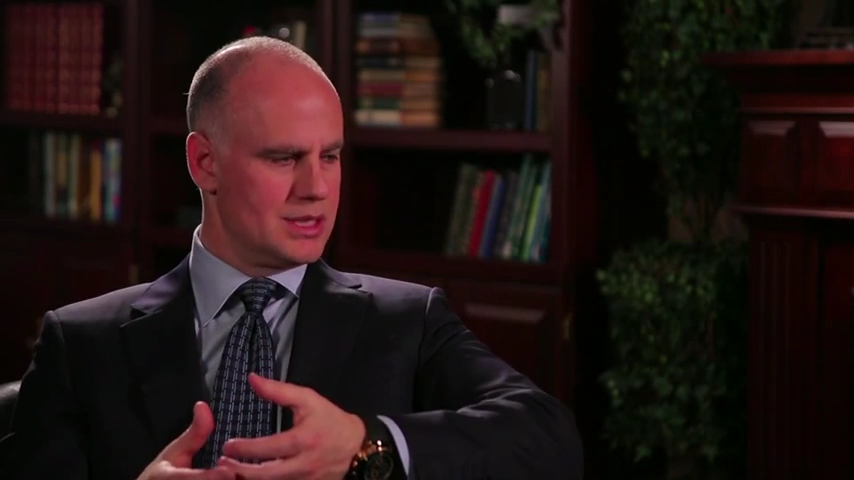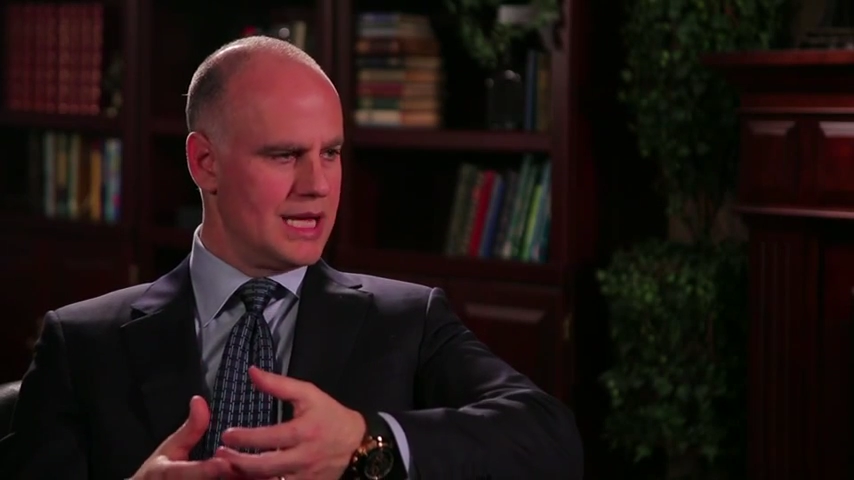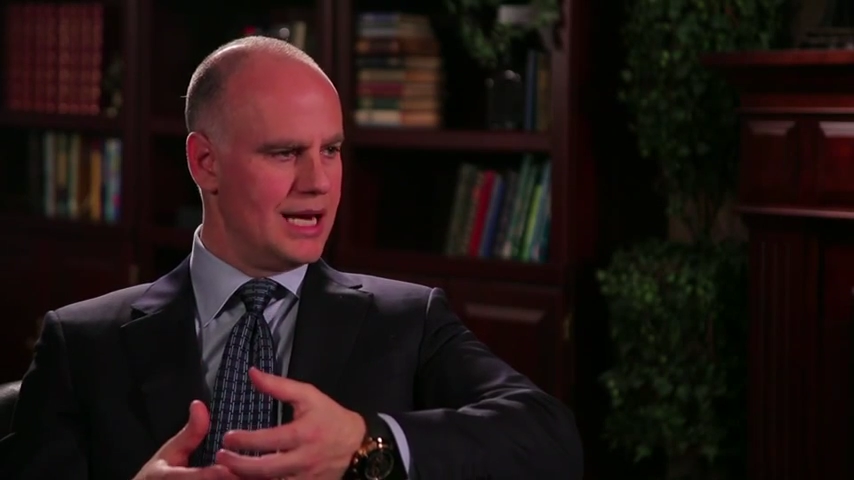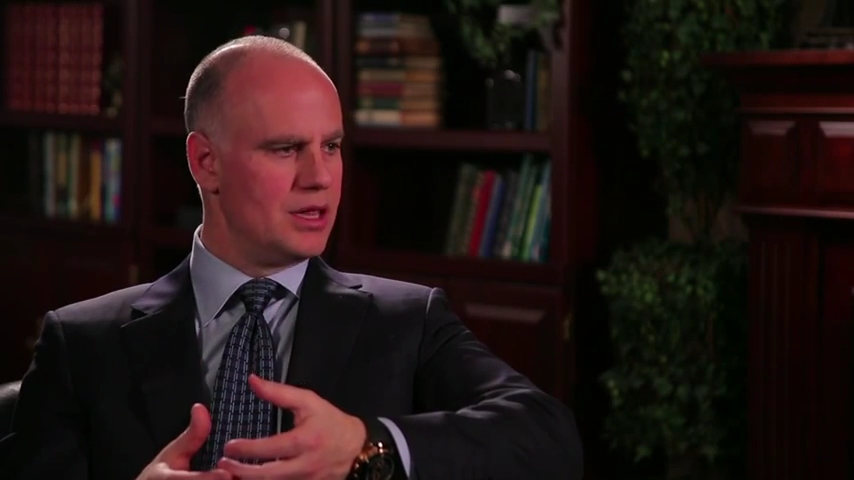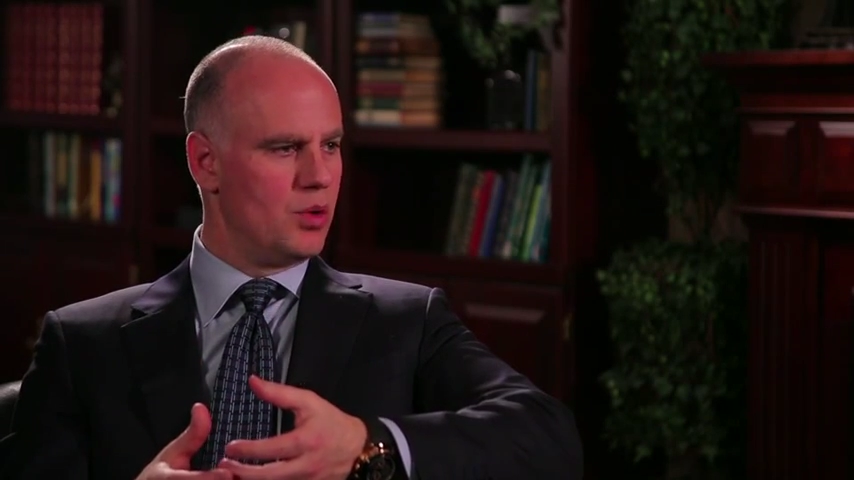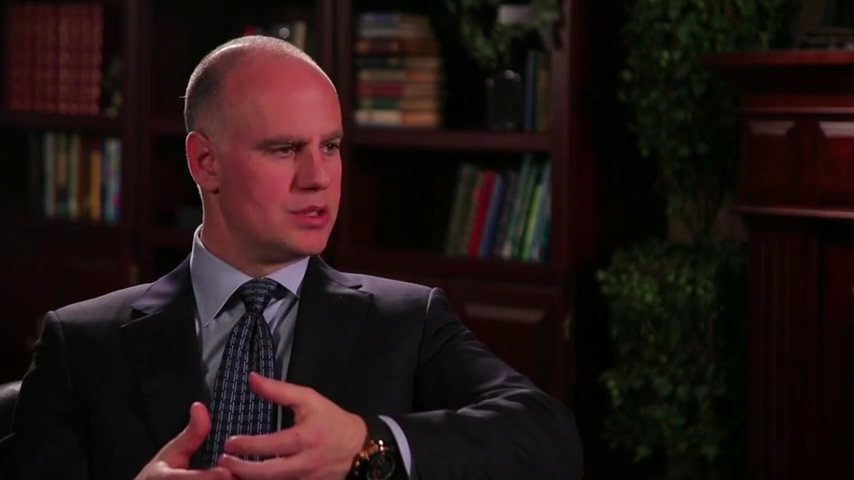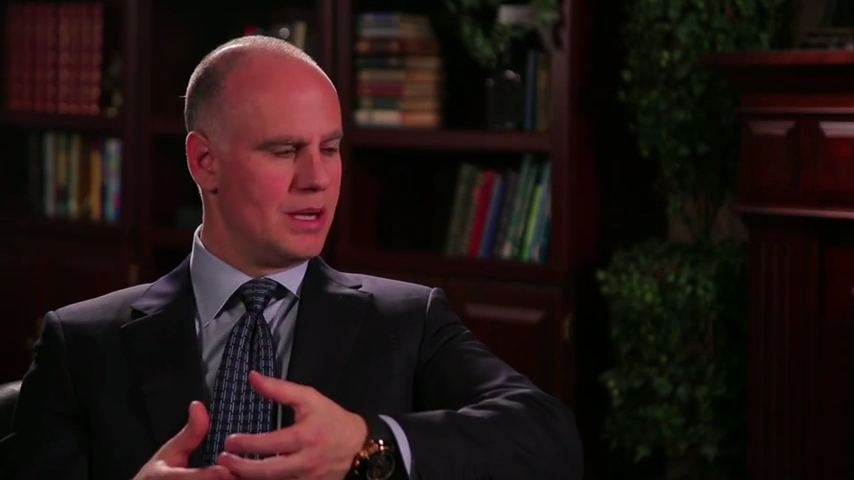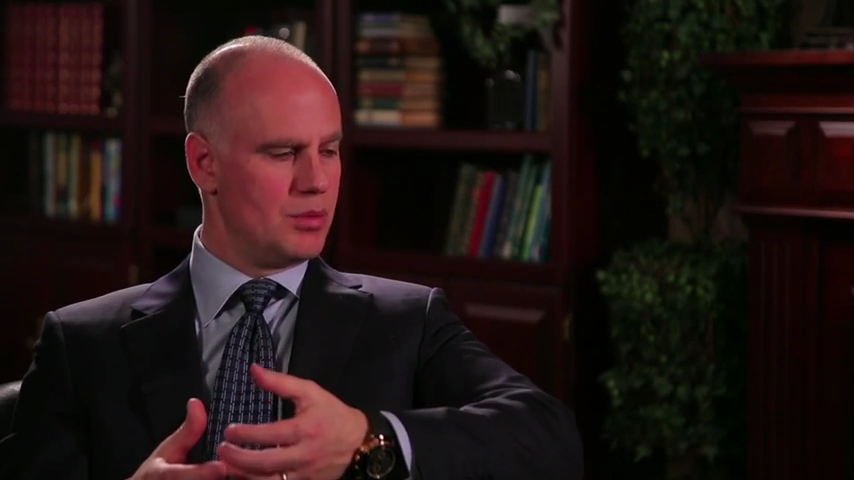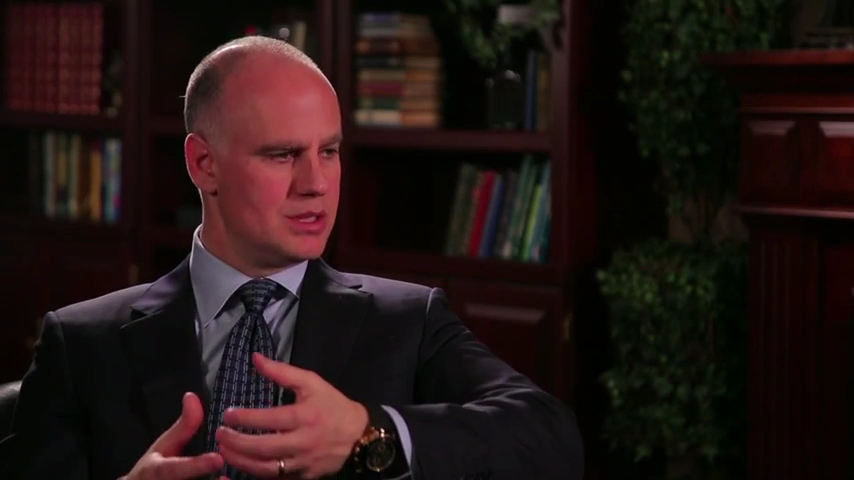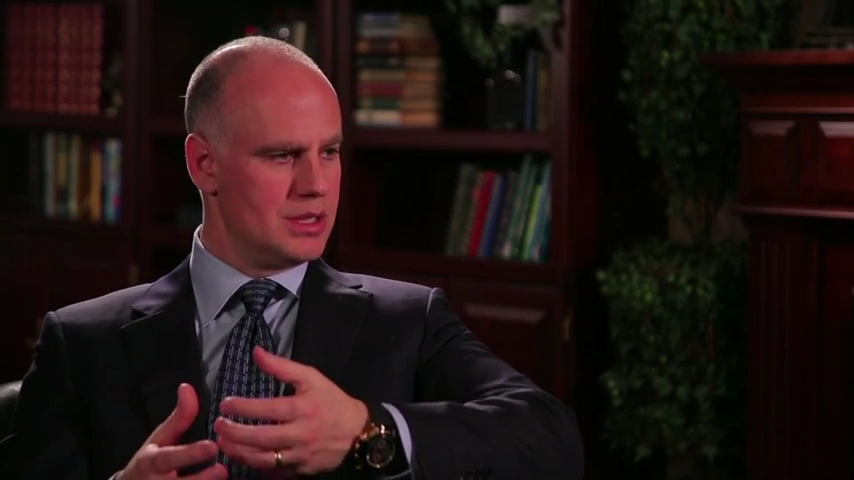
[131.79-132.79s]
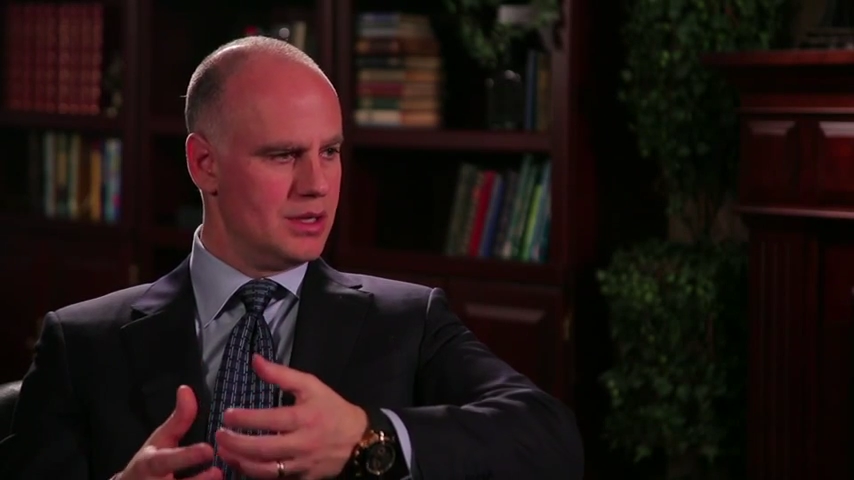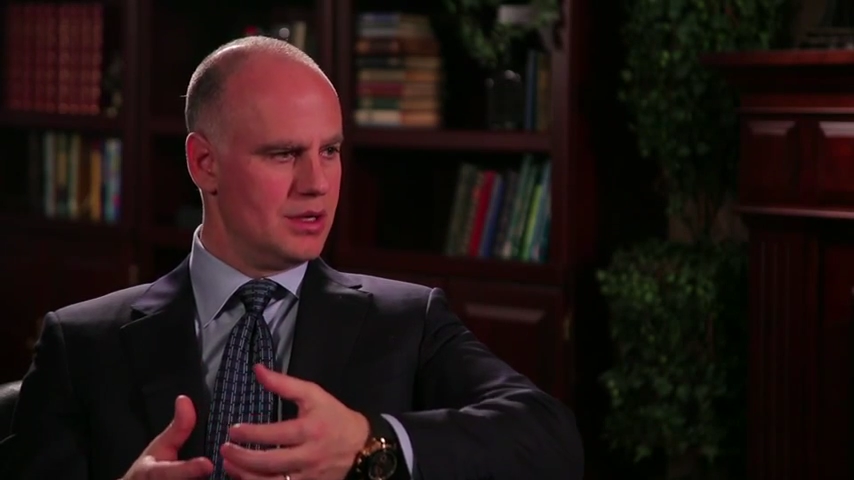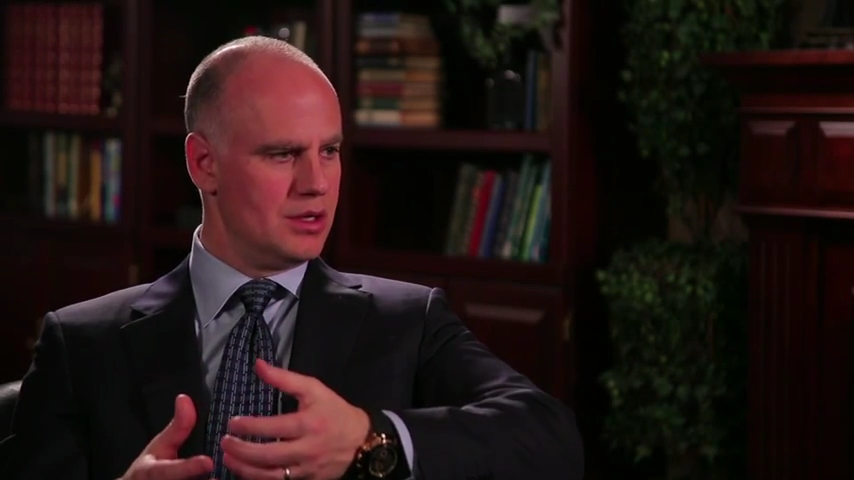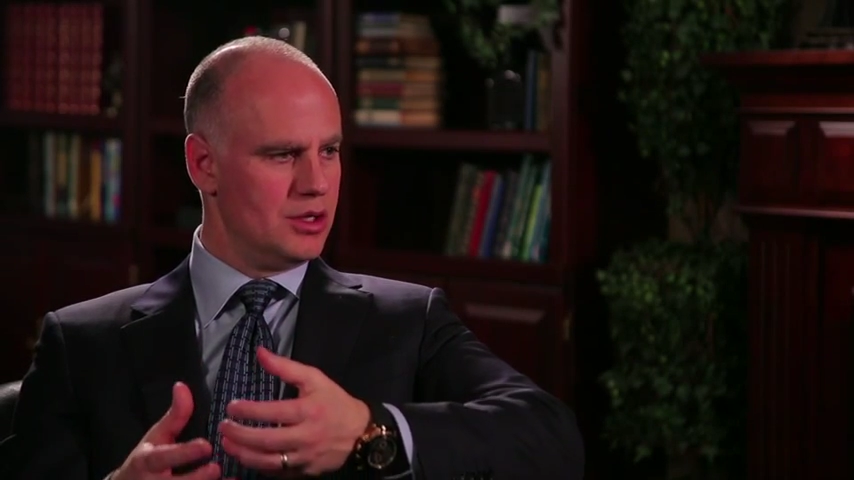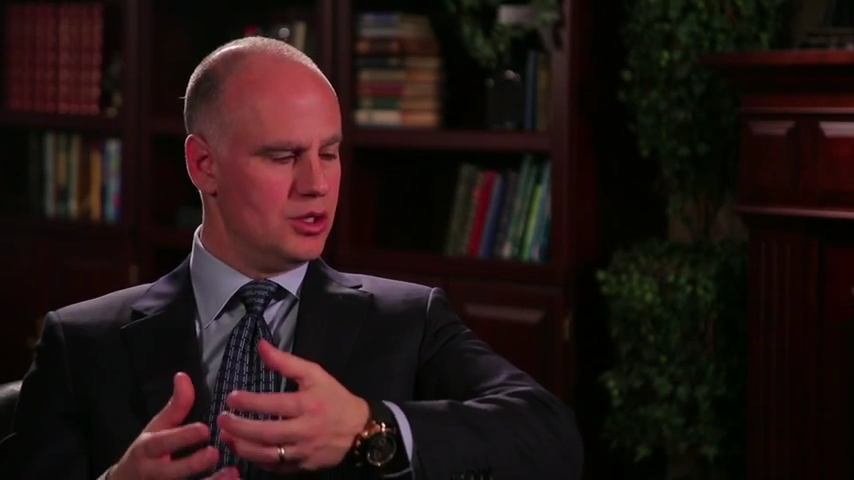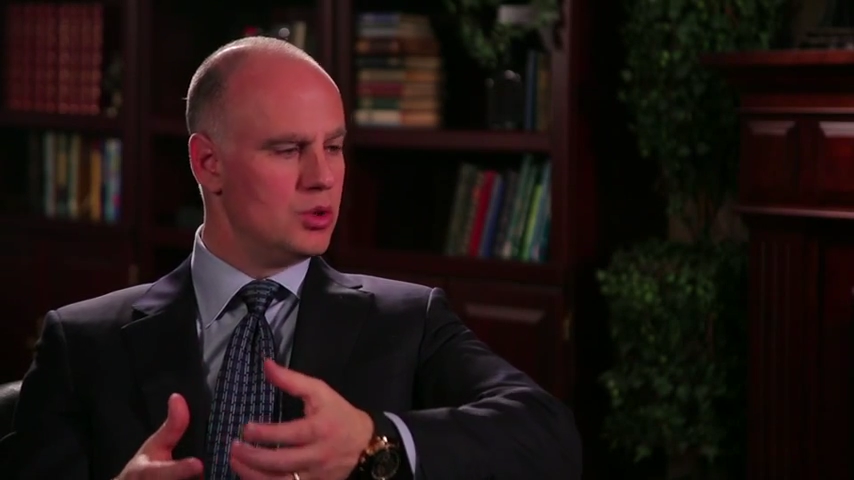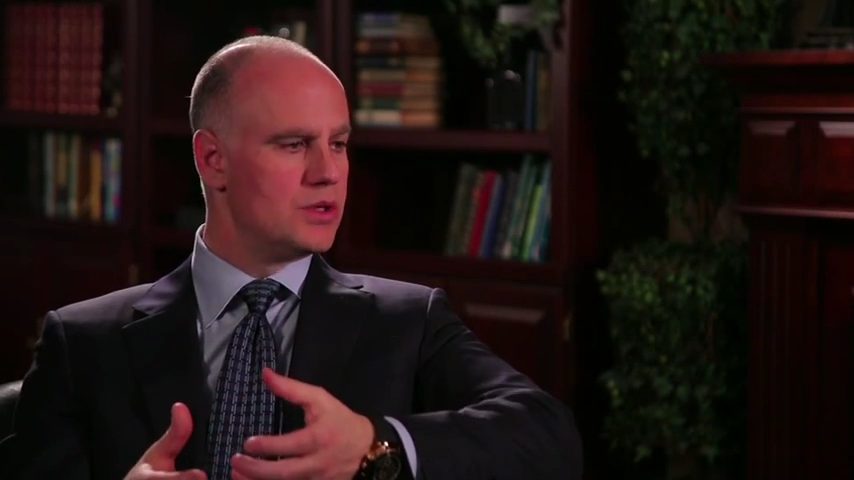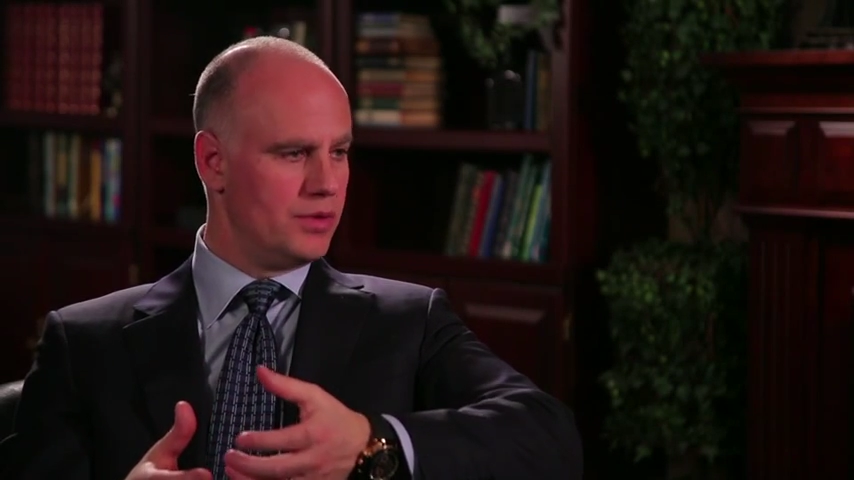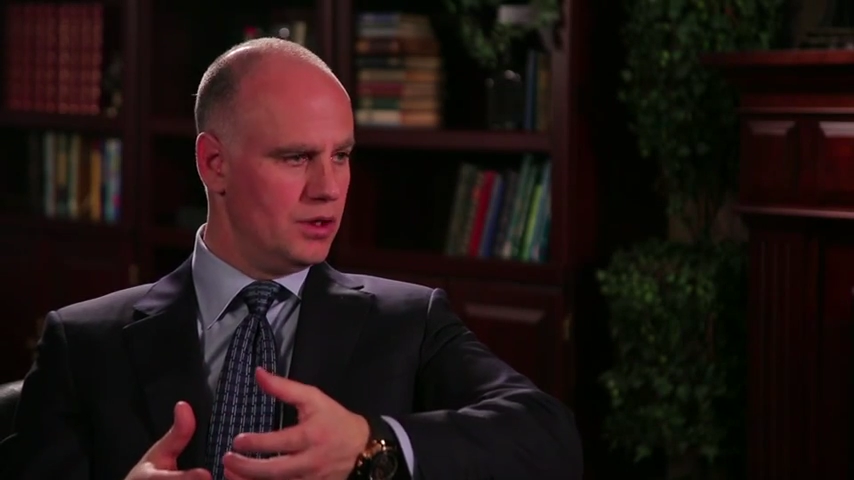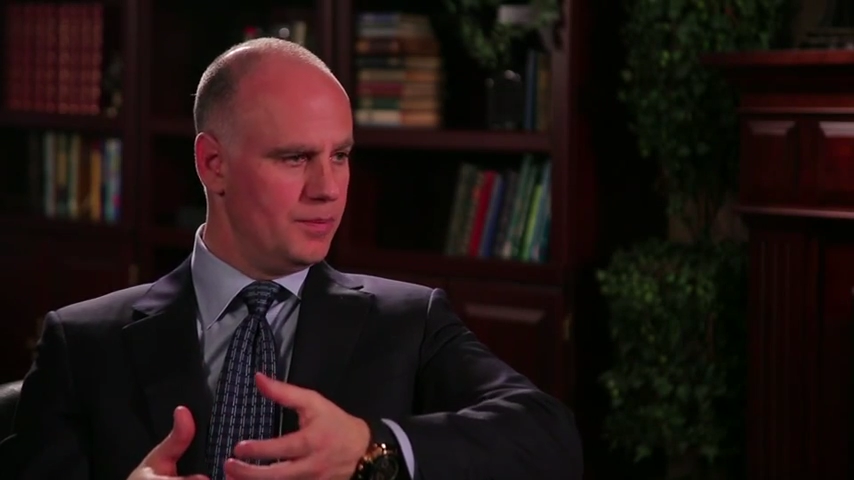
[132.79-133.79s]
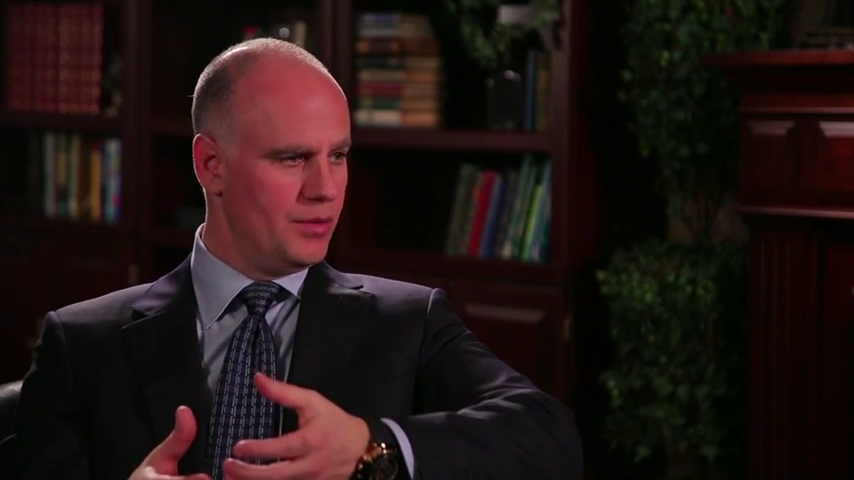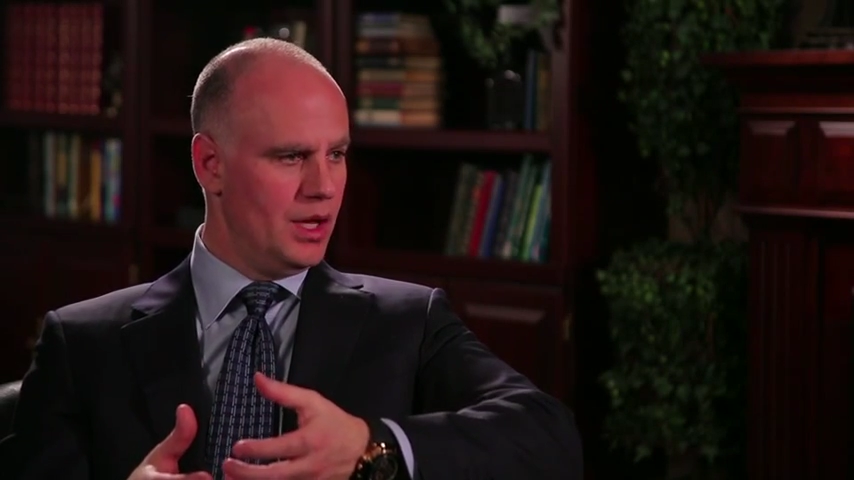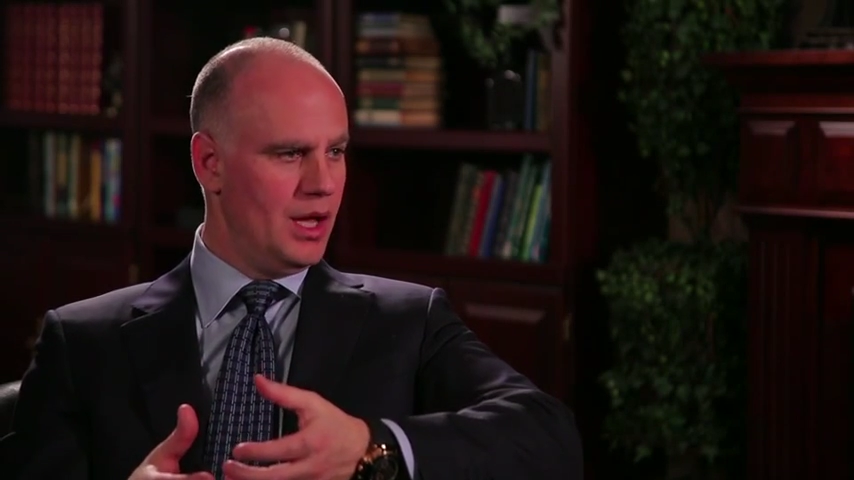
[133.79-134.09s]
It's getting those numbers uh, useful